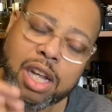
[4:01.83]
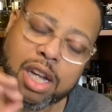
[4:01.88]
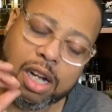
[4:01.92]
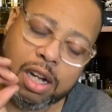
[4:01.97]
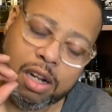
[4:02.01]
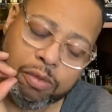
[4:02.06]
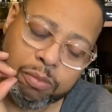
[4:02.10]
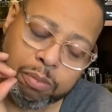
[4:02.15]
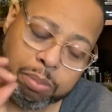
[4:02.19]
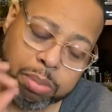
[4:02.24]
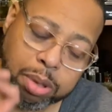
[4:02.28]

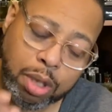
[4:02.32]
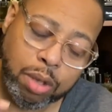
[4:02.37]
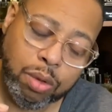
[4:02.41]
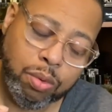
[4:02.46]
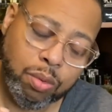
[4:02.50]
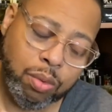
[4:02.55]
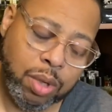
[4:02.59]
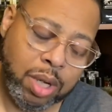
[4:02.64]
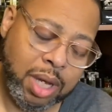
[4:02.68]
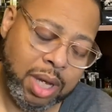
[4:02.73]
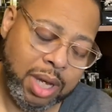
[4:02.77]
of blue
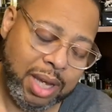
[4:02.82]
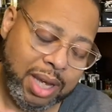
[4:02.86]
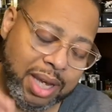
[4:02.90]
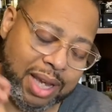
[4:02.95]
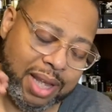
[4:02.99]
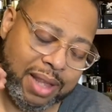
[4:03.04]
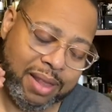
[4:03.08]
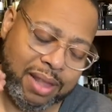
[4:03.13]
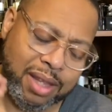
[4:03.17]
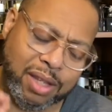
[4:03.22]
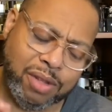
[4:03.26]

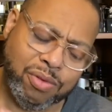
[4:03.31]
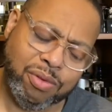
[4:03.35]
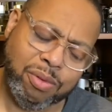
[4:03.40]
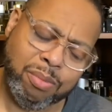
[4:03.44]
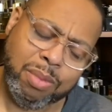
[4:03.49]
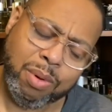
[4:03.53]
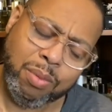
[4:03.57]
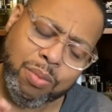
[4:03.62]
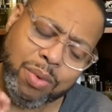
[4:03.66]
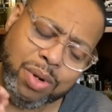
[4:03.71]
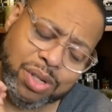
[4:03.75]
in this one.
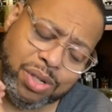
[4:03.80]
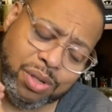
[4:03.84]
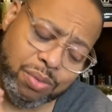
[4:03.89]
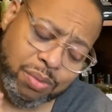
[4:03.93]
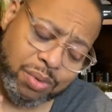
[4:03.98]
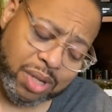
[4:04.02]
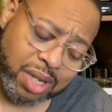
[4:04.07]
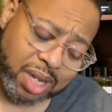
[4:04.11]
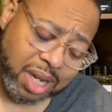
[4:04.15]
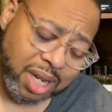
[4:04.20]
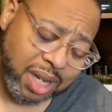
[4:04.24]
But what you
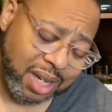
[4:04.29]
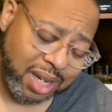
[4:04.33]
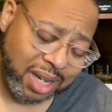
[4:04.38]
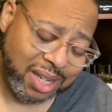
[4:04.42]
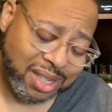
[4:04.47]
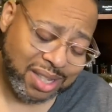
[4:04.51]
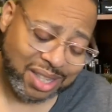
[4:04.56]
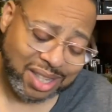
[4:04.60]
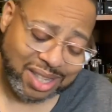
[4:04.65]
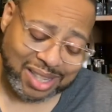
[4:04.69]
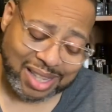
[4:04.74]
get
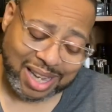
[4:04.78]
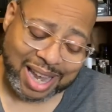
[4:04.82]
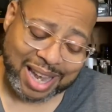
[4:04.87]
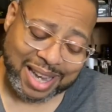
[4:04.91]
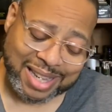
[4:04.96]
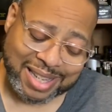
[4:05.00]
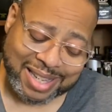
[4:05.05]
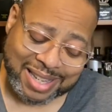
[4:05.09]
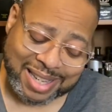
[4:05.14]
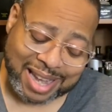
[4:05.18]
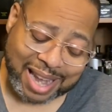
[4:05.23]
is just a
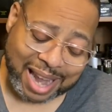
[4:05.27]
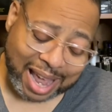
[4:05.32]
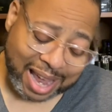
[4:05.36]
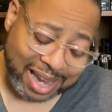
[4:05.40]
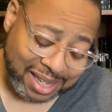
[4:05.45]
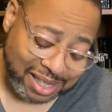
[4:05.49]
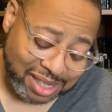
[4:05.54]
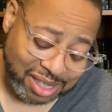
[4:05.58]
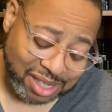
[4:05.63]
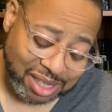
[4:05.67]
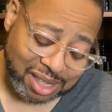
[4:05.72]

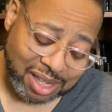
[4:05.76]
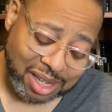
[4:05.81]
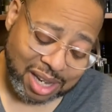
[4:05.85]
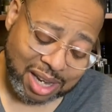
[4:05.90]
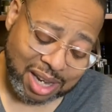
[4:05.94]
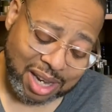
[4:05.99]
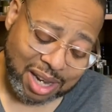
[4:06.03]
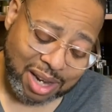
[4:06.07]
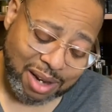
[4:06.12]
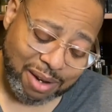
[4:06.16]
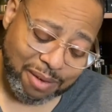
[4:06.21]
nice,
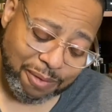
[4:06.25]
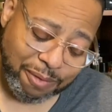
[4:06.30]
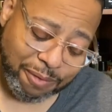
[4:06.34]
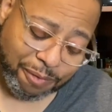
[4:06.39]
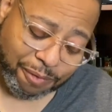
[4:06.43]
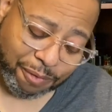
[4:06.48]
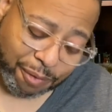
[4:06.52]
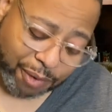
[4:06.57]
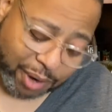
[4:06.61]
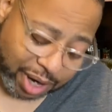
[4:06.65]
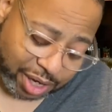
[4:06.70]

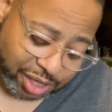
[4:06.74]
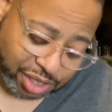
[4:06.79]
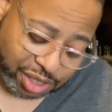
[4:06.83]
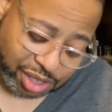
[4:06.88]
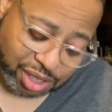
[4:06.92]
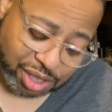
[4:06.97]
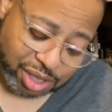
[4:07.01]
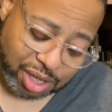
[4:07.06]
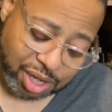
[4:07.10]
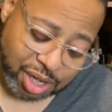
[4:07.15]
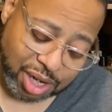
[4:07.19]

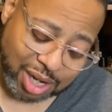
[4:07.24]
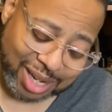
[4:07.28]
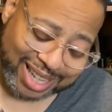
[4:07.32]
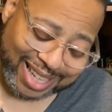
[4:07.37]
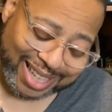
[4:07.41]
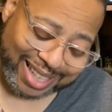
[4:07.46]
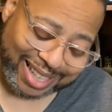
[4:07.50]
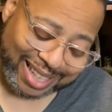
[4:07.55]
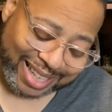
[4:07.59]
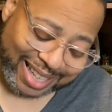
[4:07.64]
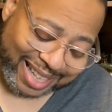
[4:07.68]
fresh,
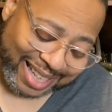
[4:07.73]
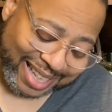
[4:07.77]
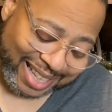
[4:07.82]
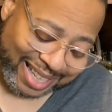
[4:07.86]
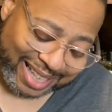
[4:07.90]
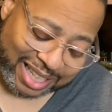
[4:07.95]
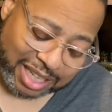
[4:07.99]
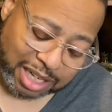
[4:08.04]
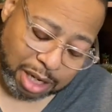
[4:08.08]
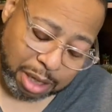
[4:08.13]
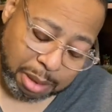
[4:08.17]

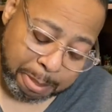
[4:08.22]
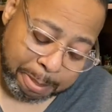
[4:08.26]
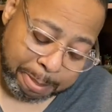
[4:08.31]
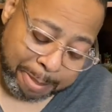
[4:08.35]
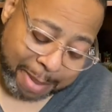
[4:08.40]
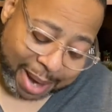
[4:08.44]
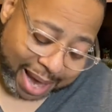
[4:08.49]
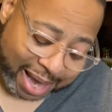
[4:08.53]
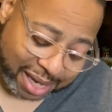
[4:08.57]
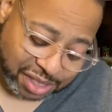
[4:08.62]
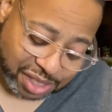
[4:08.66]
clean,
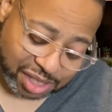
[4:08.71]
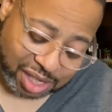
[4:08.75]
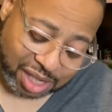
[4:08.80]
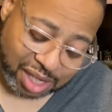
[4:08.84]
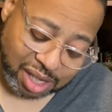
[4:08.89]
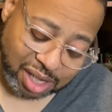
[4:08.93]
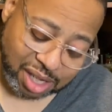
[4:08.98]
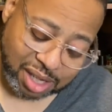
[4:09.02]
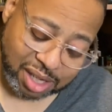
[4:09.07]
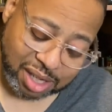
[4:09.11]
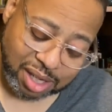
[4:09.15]

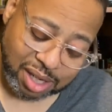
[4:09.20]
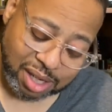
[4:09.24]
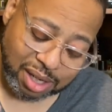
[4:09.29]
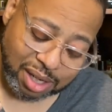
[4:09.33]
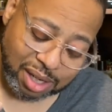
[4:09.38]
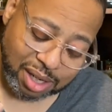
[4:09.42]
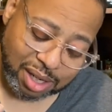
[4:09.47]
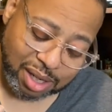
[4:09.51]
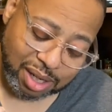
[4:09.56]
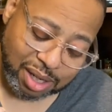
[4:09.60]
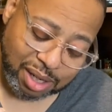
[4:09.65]
masculine
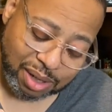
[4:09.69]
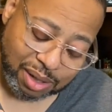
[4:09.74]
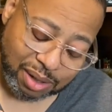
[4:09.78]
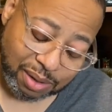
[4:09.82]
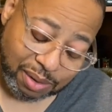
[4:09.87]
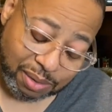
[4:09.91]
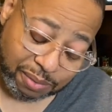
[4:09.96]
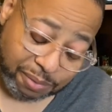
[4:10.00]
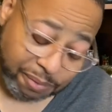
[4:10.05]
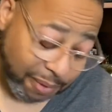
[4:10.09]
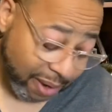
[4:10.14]

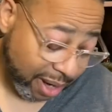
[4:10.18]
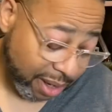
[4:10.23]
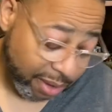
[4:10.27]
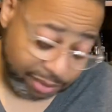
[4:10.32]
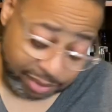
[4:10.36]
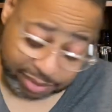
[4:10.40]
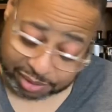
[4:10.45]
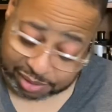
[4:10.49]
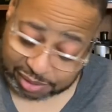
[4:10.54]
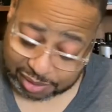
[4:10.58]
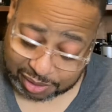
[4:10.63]

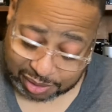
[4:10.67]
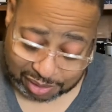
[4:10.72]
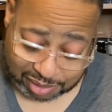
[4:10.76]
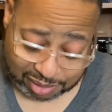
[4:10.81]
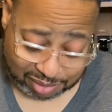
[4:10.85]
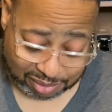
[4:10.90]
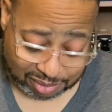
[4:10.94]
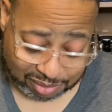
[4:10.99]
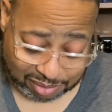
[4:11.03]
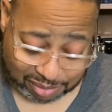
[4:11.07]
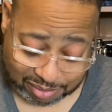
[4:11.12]
fragrance,
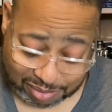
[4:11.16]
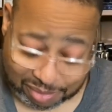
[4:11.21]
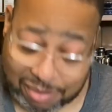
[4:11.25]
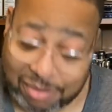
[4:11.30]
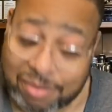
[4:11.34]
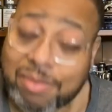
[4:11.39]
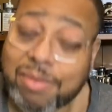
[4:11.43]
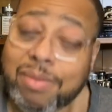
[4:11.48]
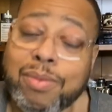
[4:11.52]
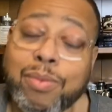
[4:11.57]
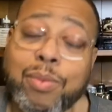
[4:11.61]

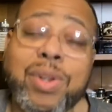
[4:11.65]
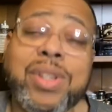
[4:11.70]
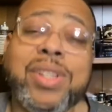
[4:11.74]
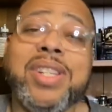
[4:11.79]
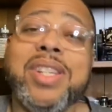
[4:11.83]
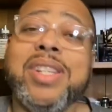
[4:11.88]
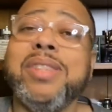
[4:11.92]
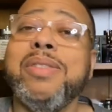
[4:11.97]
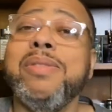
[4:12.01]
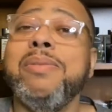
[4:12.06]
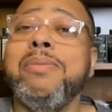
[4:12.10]
which
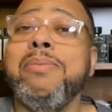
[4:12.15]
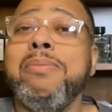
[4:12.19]
is